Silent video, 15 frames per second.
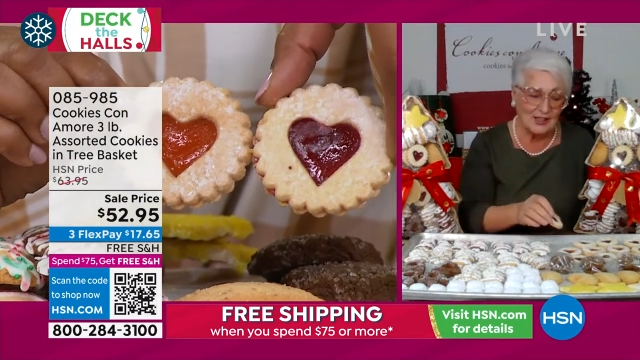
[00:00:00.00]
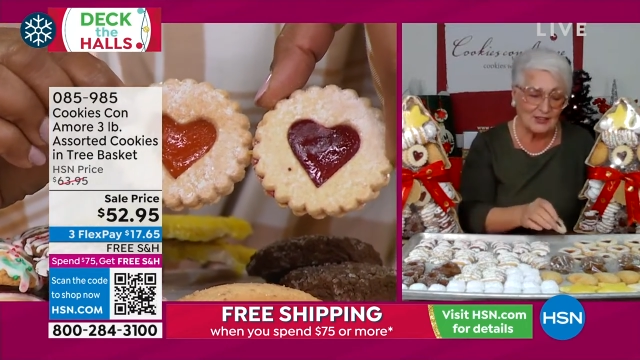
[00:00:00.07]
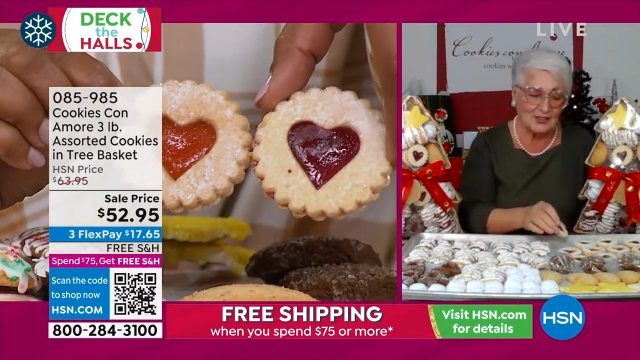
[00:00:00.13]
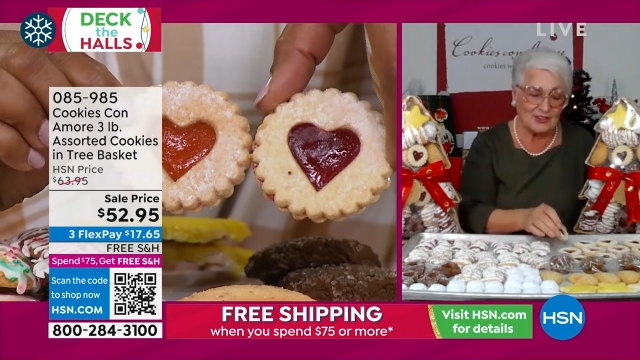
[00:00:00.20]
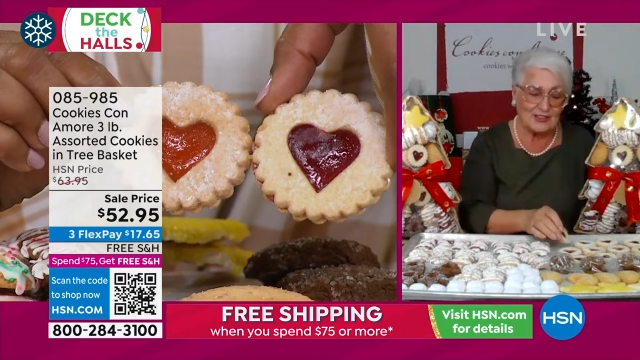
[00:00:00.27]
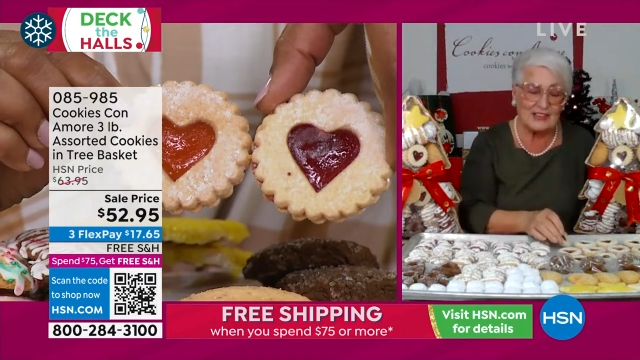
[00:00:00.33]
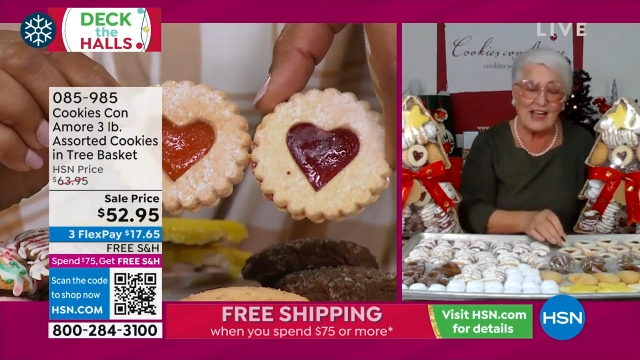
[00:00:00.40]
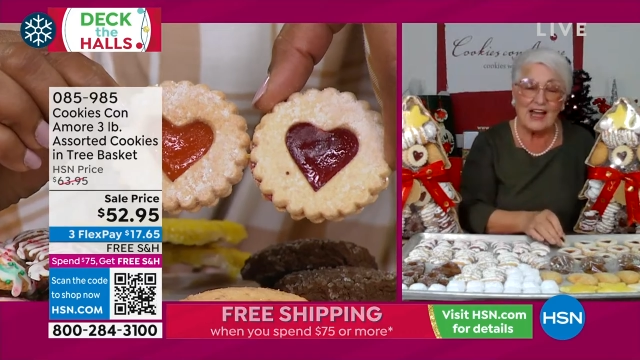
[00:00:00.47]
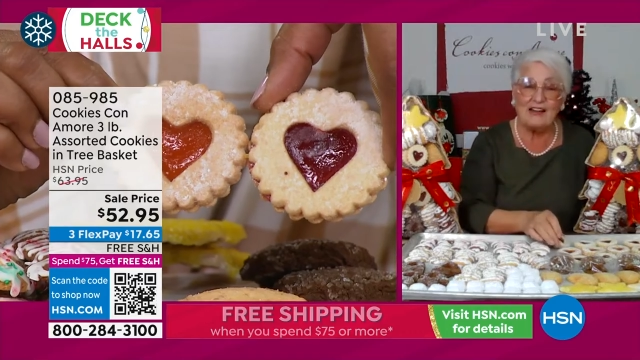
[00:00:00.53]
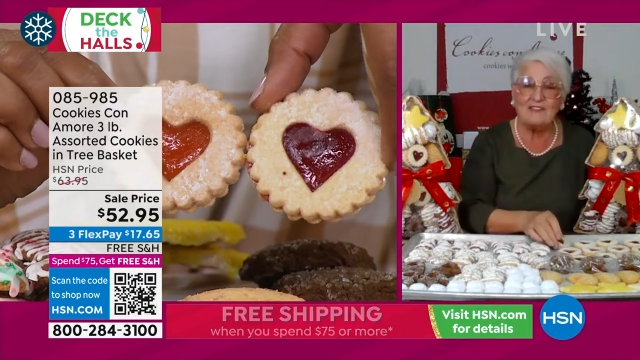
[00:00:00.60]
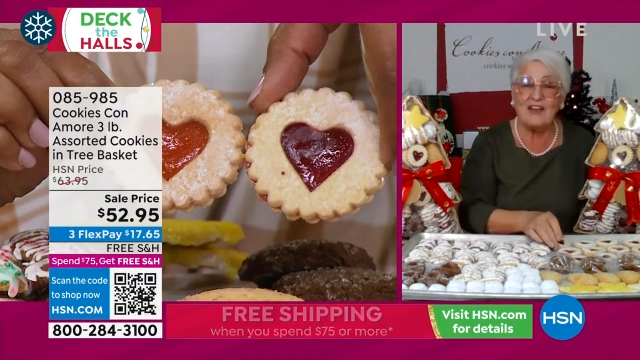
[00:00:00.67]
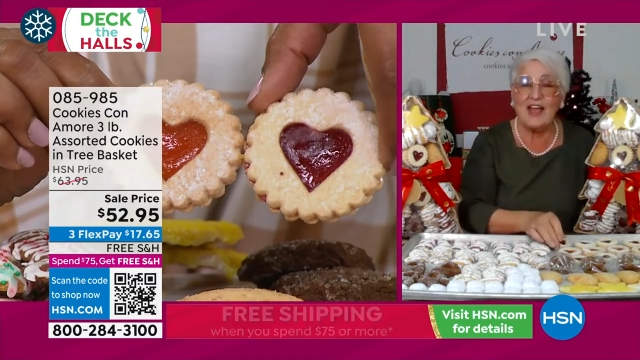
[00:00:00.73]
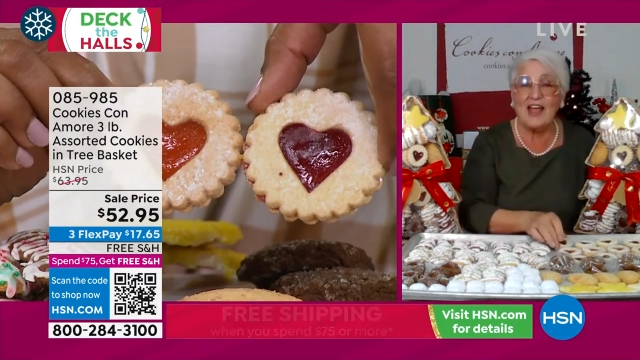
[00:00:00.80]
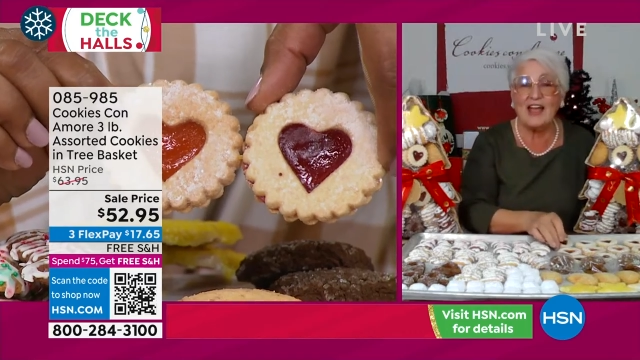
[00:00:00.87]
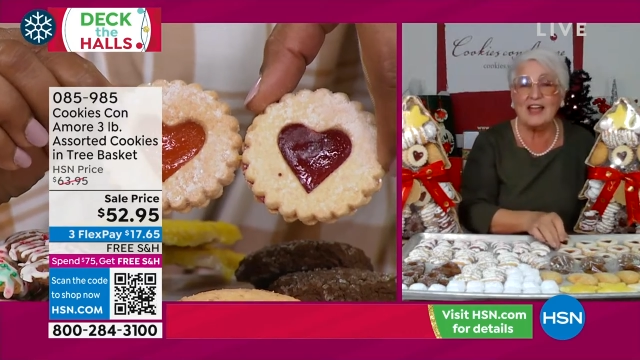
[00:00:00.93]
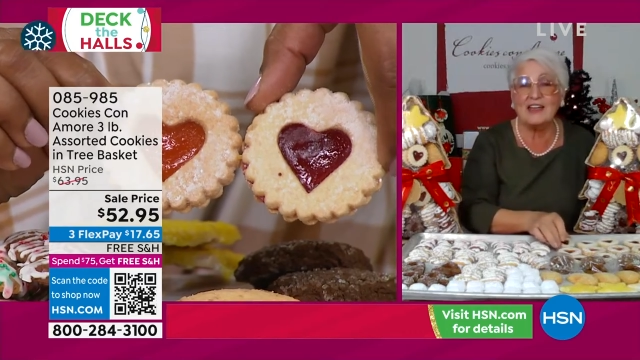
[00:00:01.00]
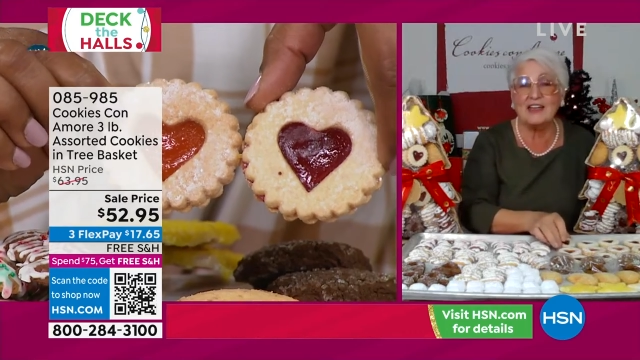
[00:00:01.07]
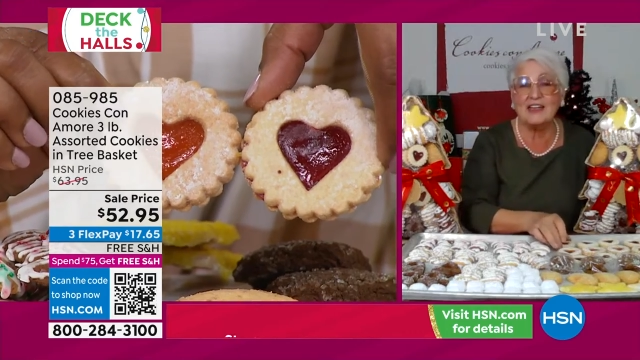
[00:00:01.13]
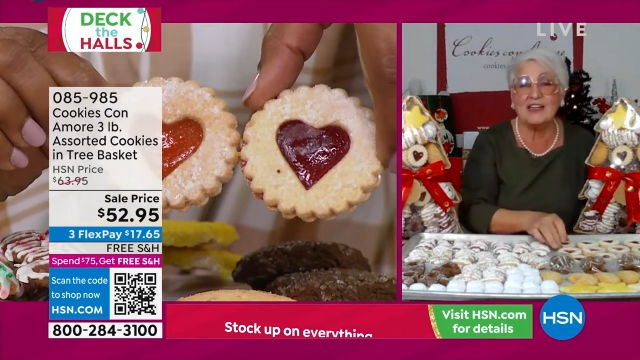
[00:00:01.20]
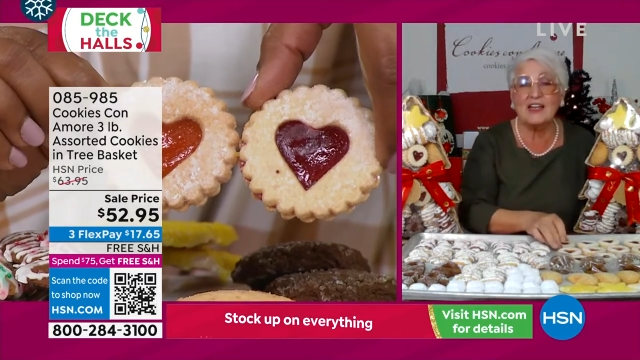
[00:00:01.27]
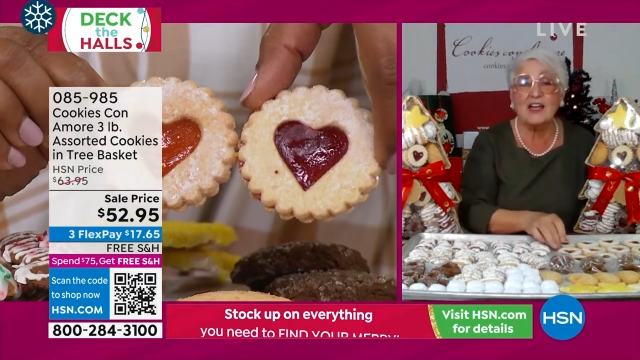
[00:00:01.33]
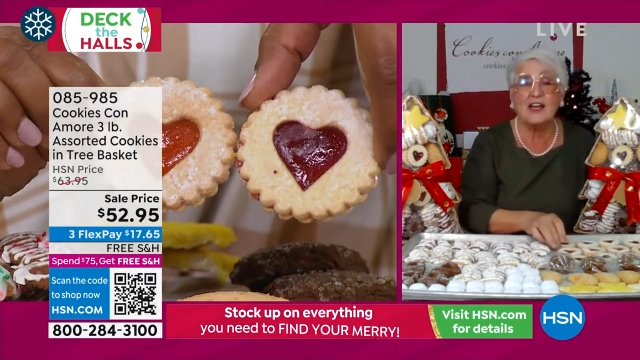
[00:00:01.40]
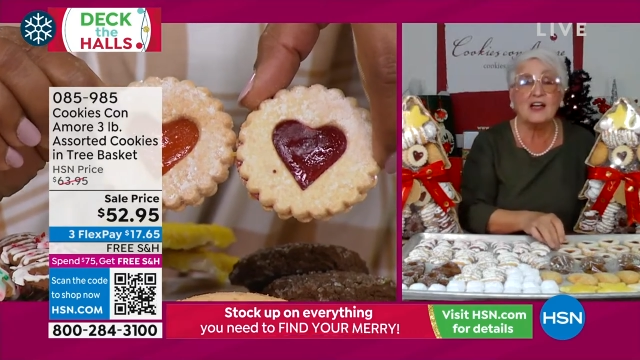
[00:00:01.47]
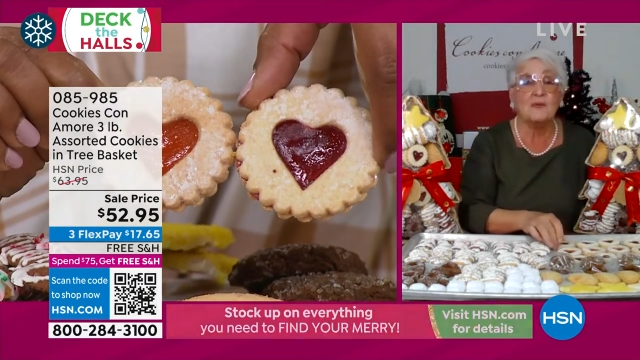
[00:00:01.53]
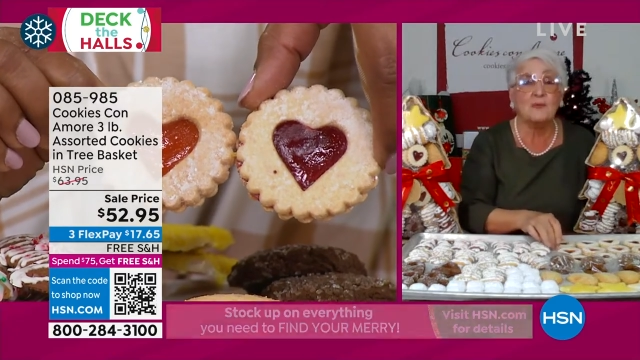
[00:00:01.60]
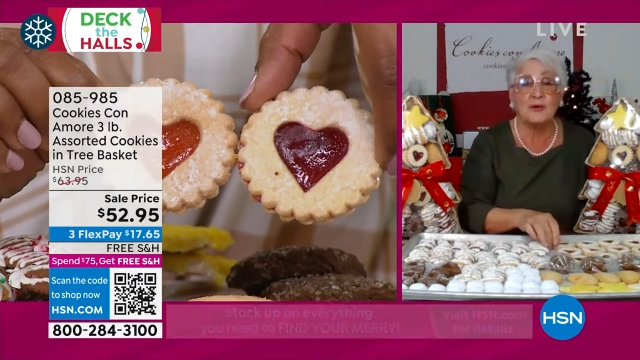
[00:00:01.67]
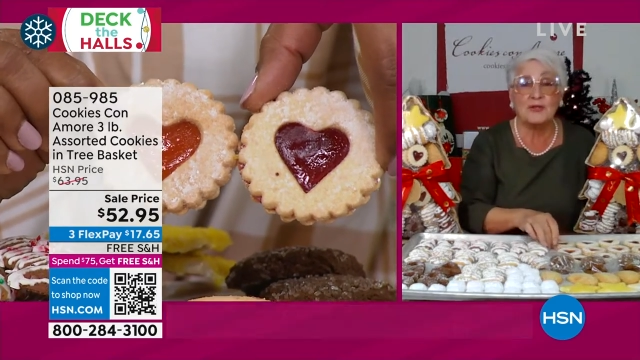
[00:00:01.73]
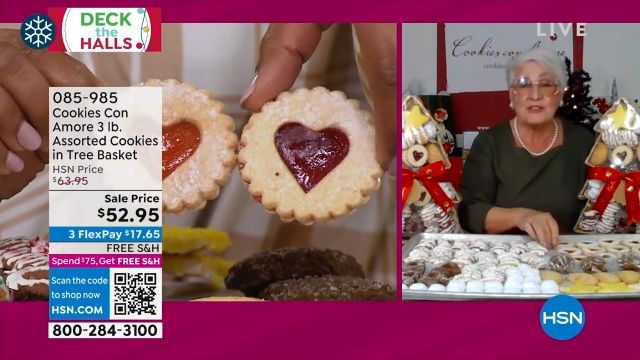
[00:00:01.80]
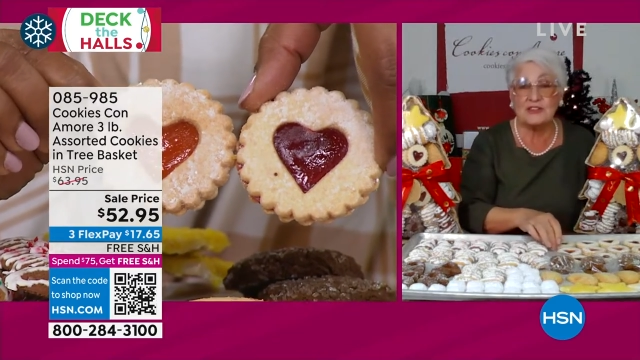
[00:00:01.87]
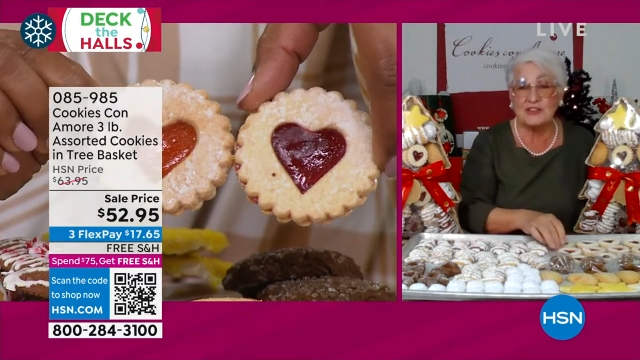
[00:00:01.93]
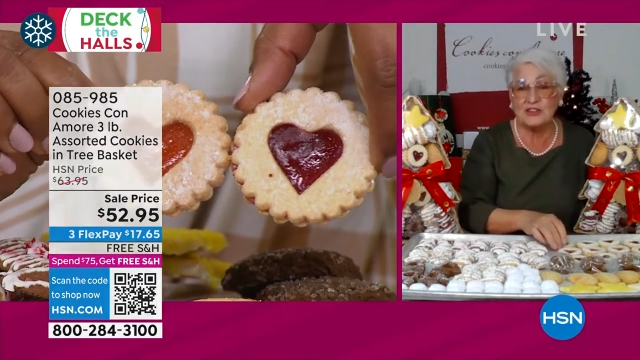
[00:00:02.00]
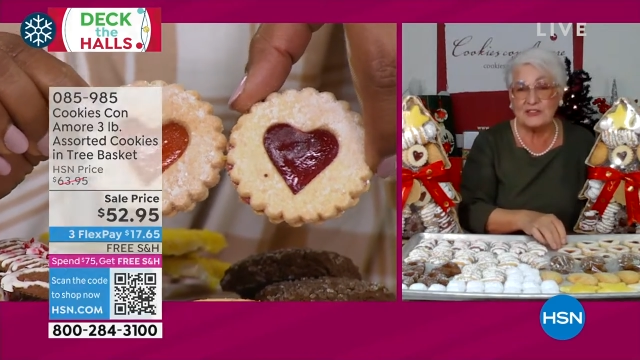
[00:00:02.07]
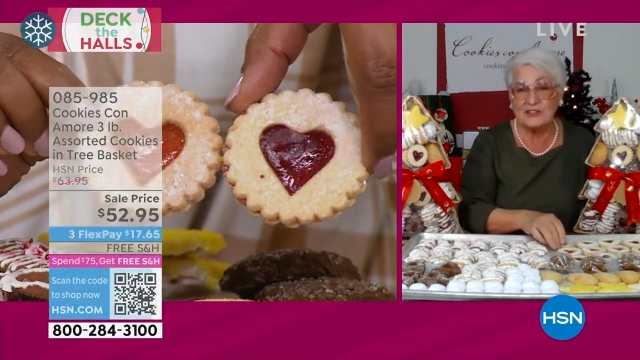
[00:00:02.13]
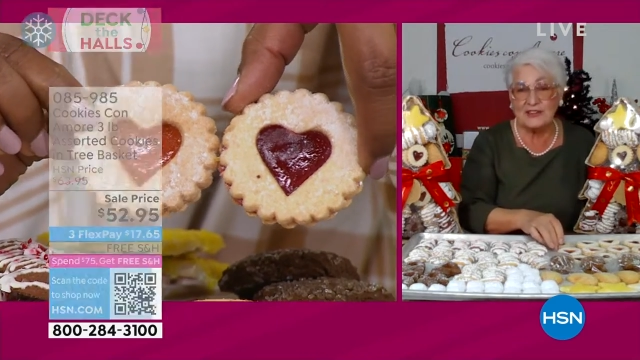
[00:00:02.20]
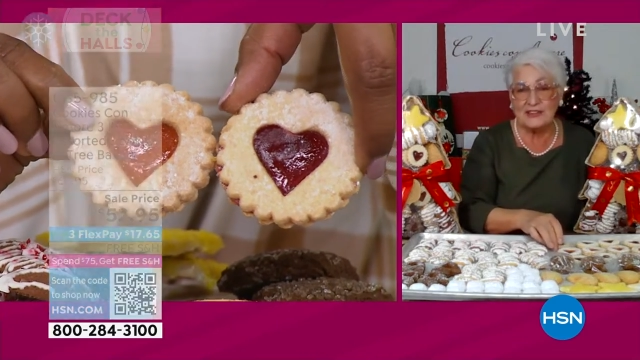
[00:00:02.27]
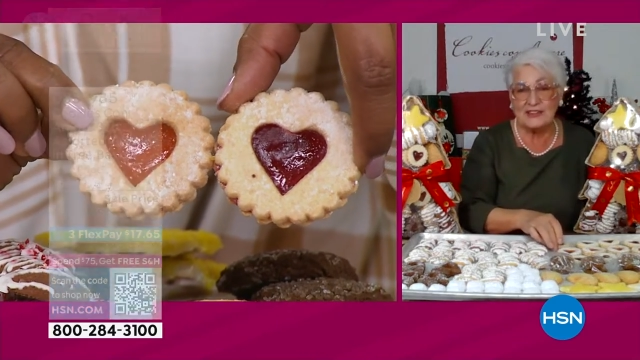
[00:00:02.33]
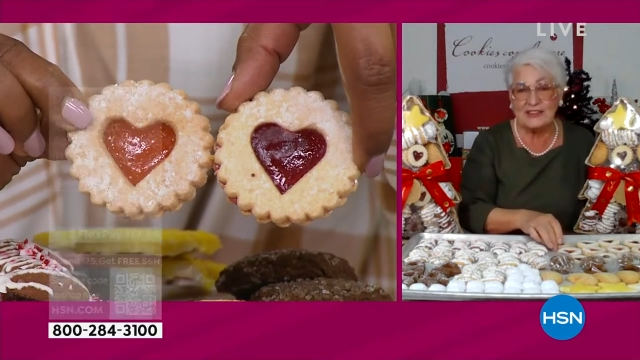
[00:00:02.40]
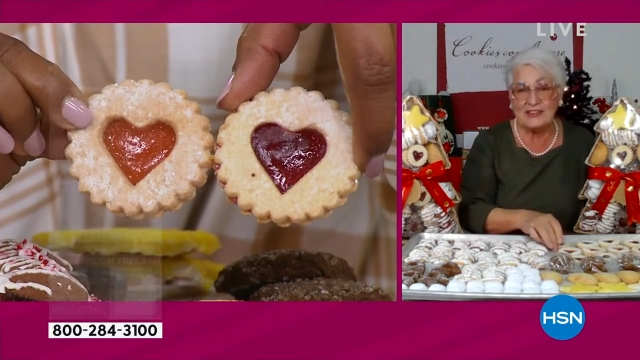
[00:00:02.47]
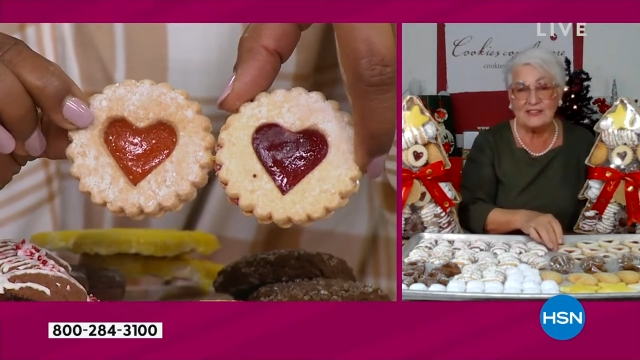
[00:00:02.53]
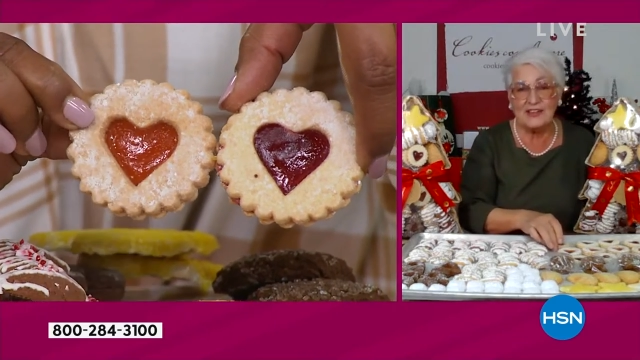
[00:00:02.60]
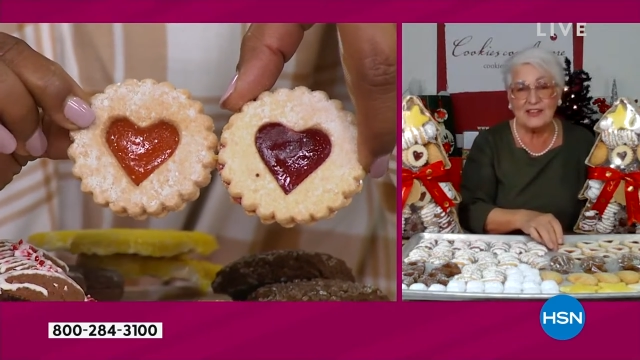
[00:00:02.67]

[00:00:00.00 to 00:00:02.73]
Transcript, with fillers: doesn't have any preservative,